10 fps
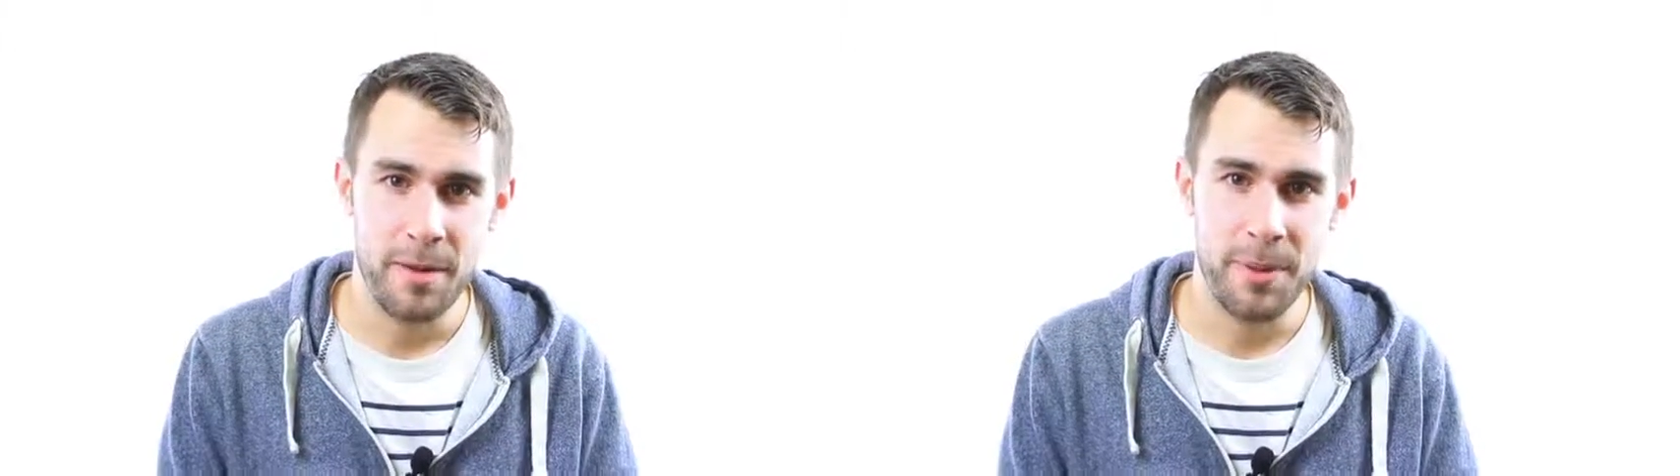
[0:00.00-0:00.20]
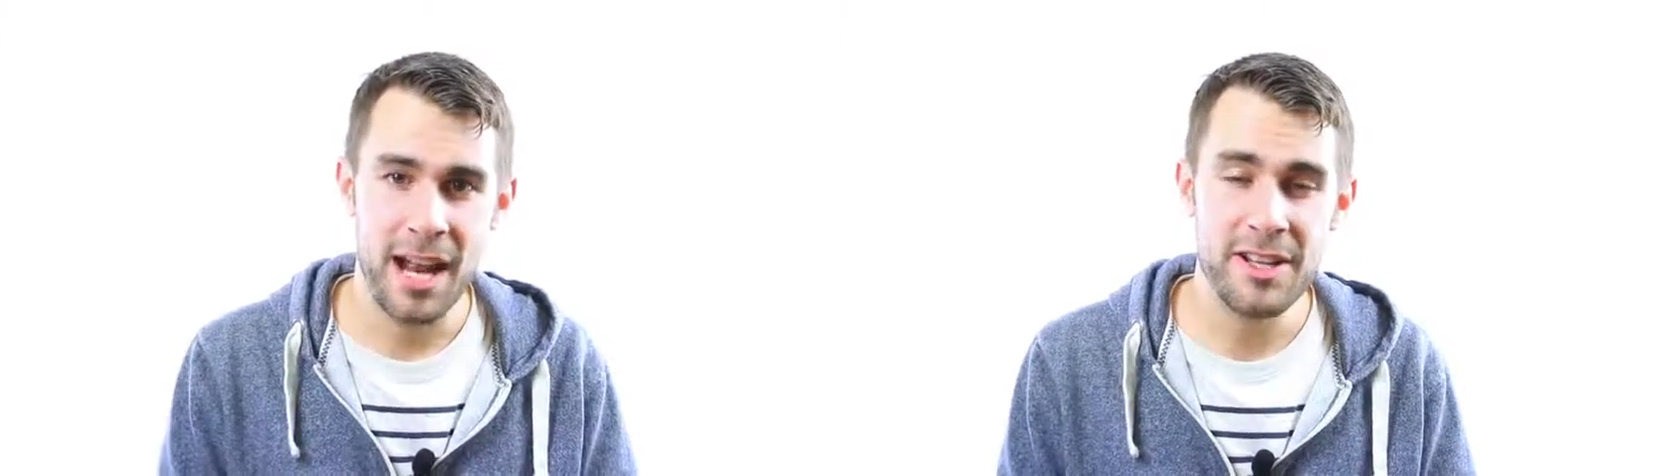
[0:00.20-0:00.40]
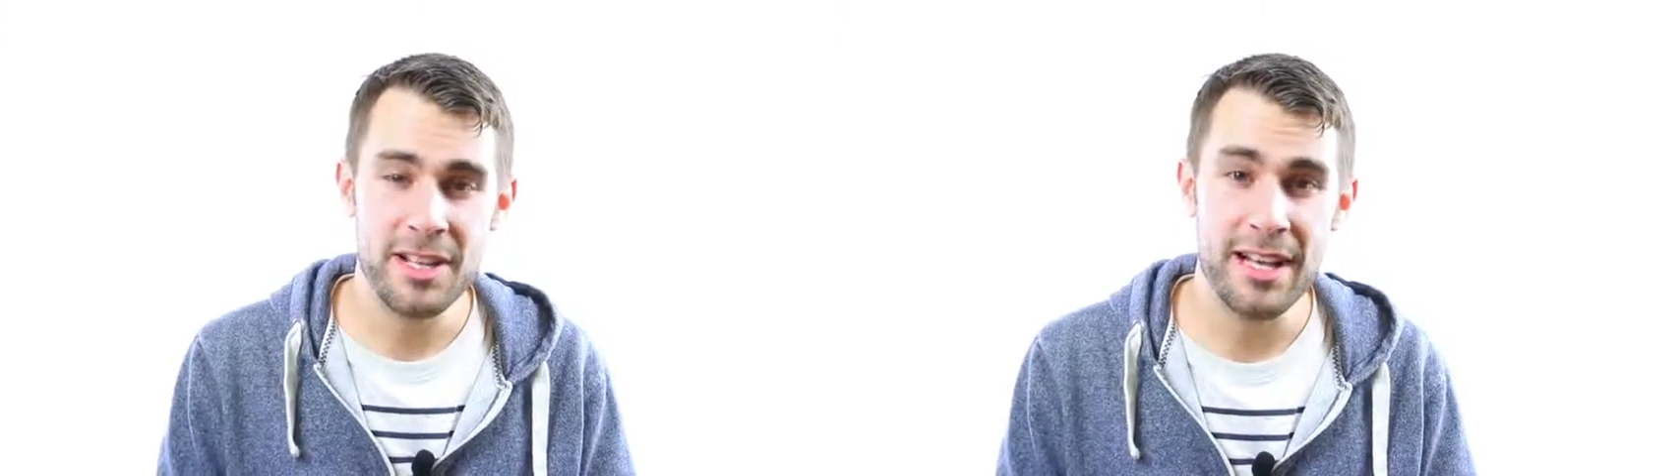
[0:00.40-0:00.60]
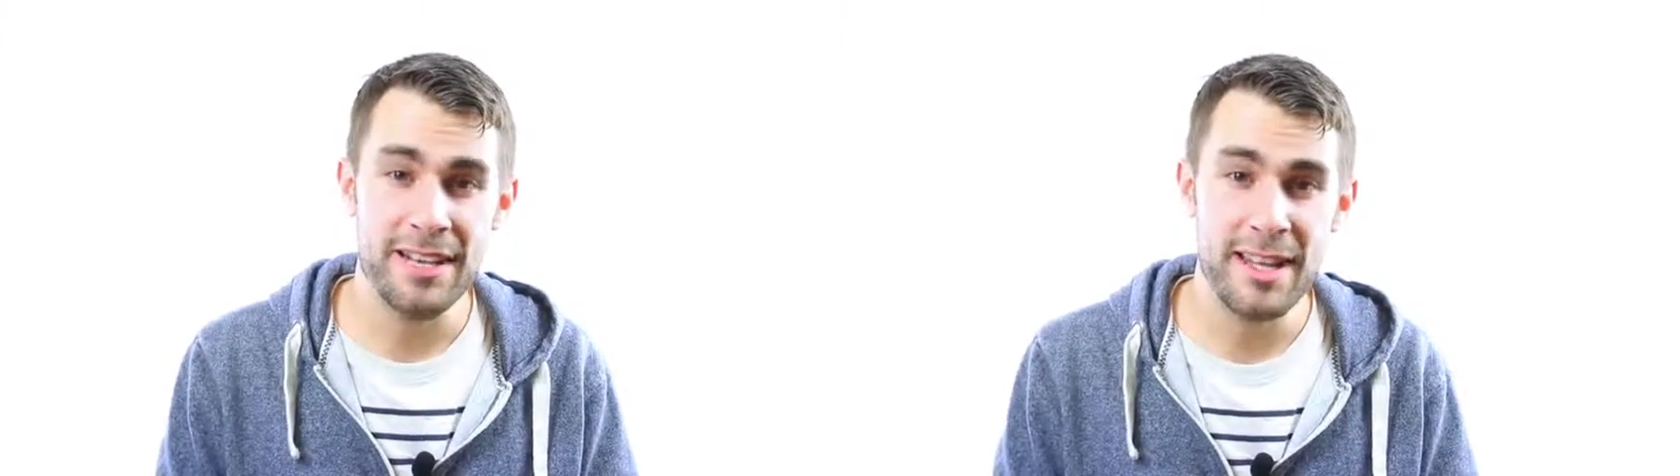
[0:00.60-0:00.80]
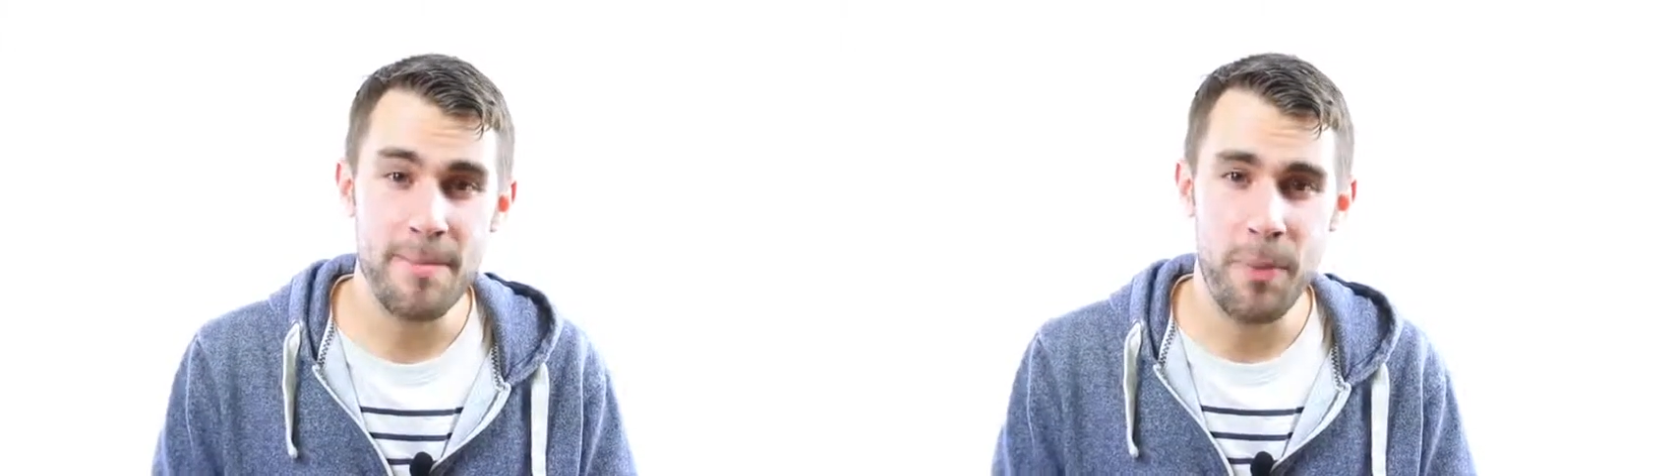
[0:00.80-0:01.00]
But actually,
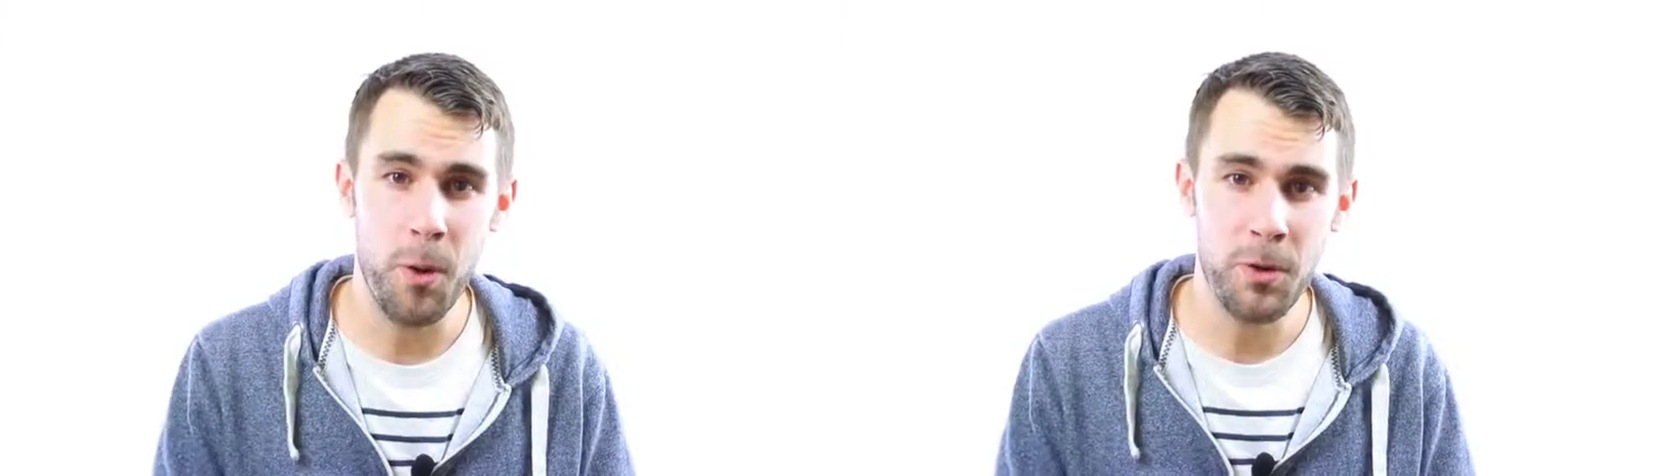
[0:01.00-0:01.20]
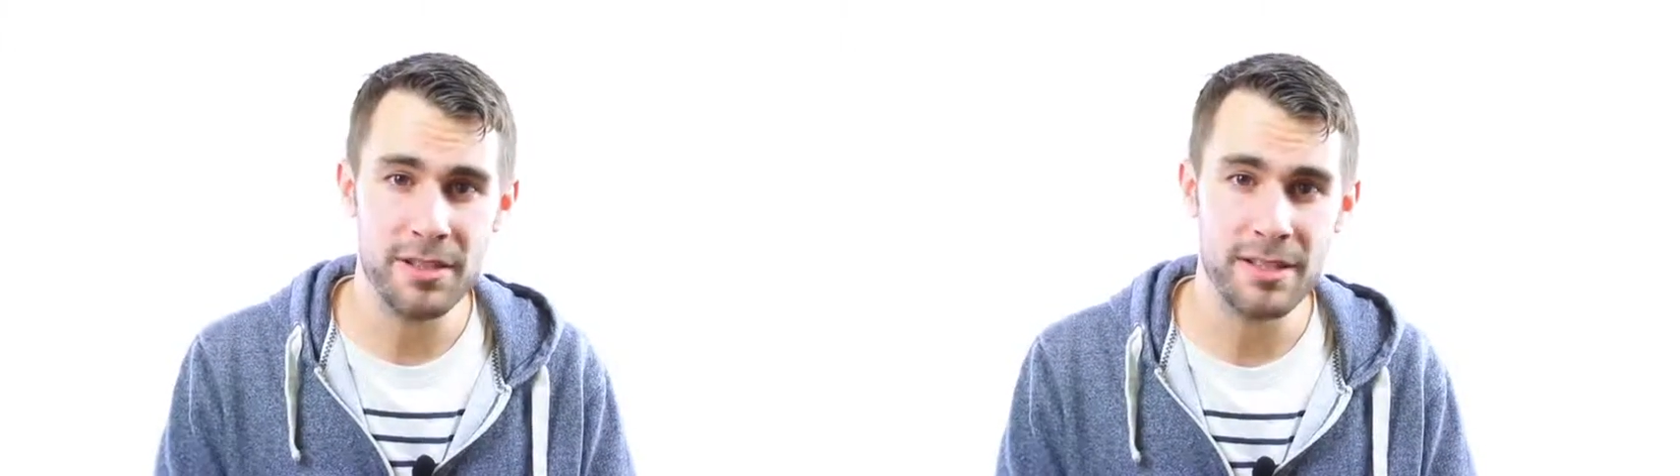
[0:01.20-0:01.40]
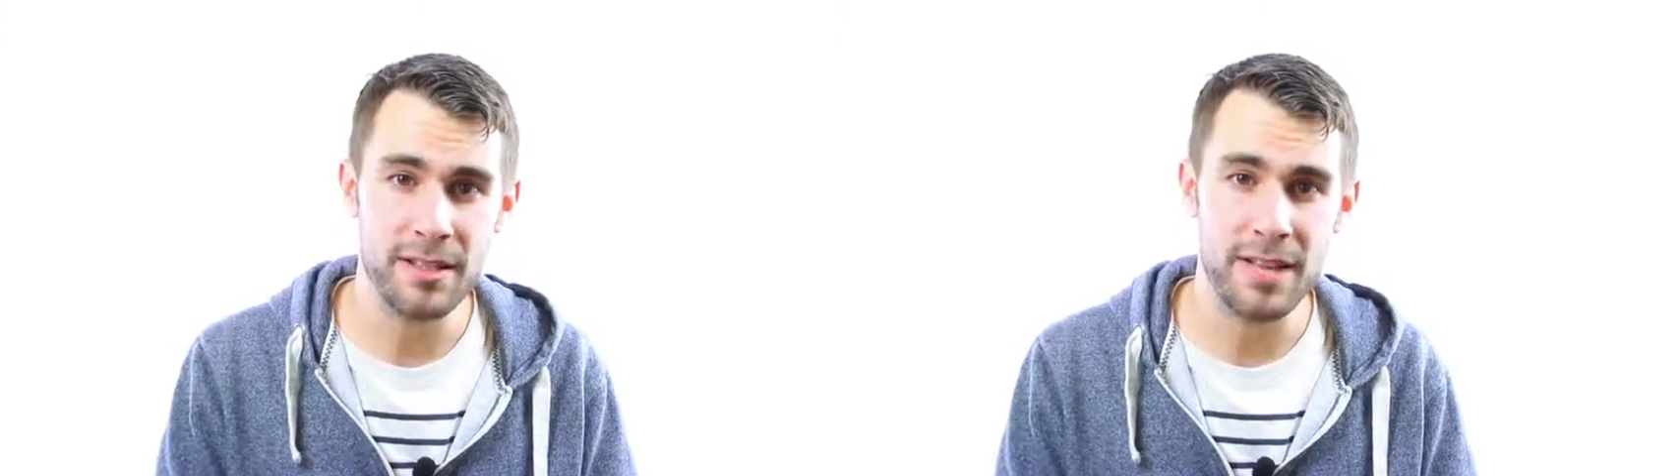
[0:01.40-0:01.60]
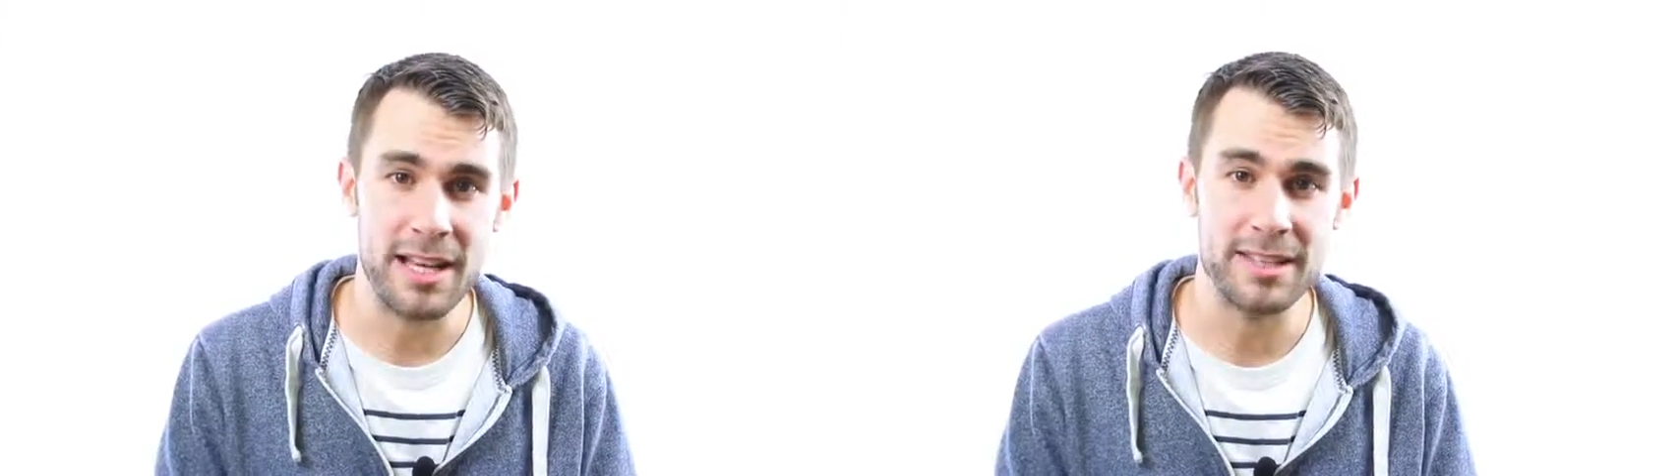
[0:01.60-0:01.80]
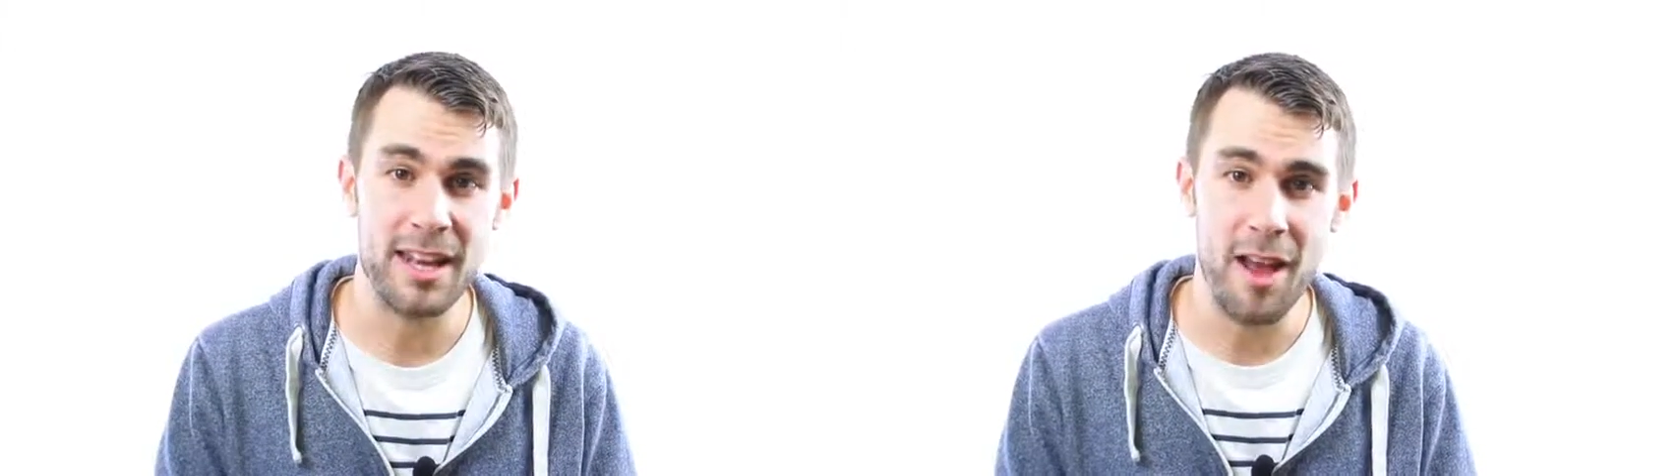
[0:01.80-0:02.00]
the importance of
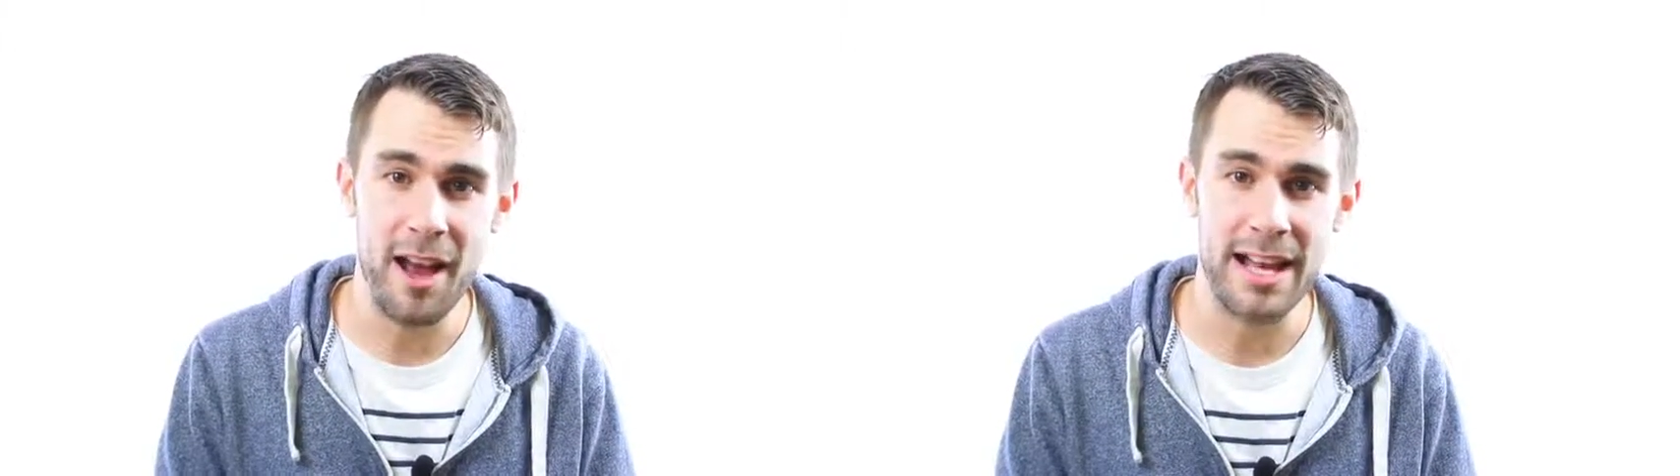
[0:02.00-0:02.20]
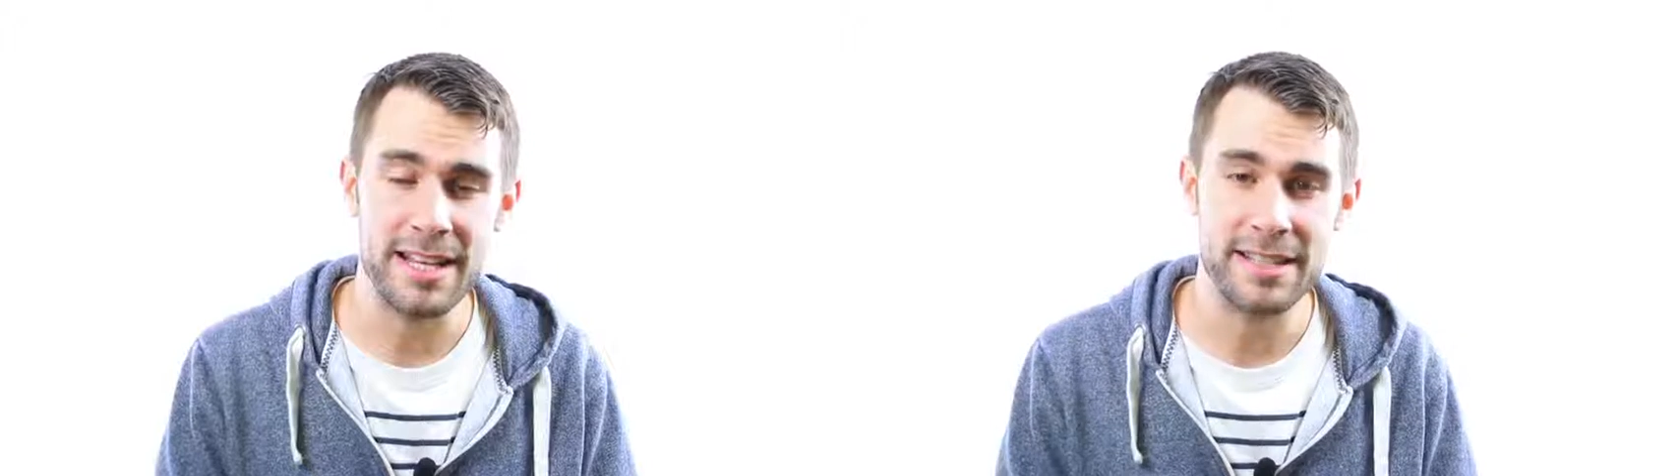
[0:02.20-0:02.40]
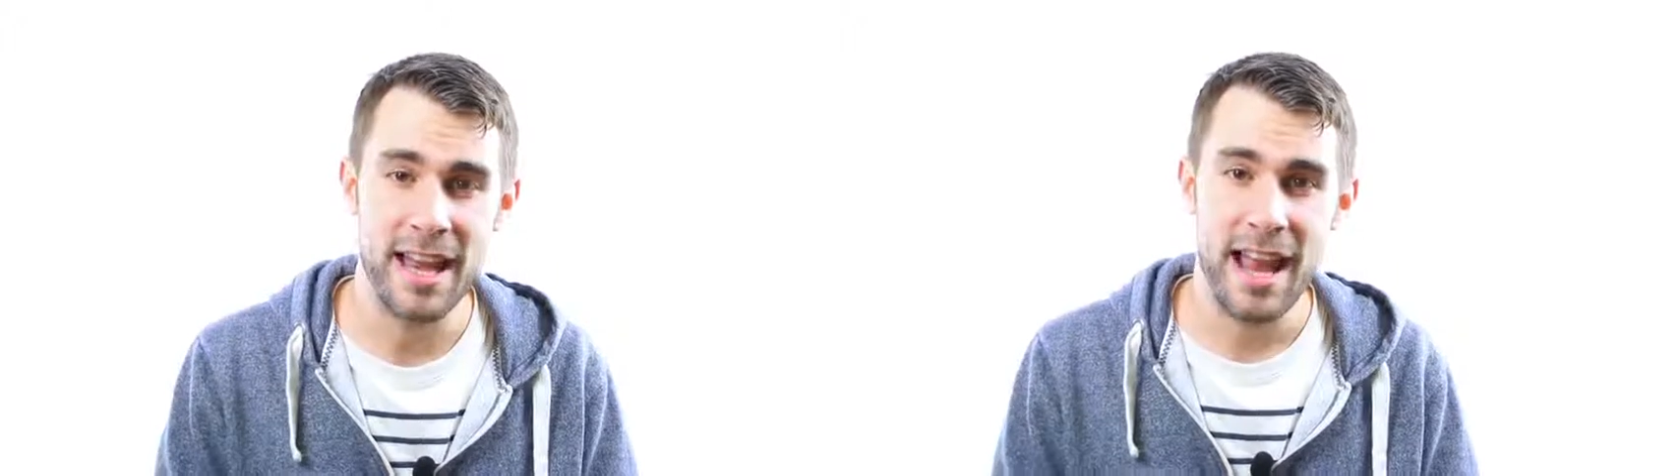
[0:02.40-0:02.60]
this lies